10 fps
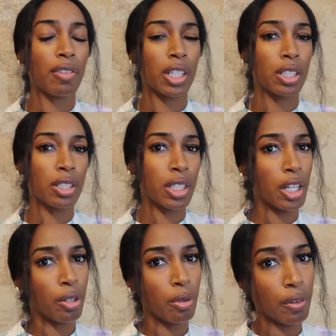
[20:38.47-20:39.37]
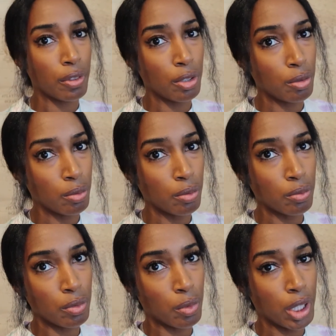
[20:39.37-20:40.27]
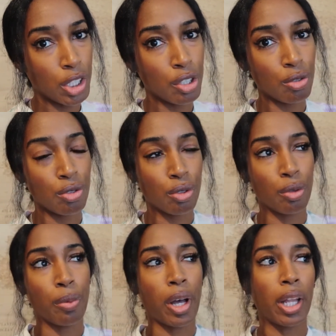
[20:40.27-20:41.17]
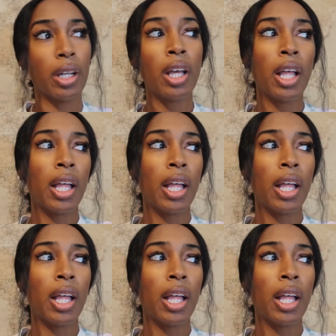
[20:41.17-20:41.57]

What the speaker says: to consider if you want to choose Groupon.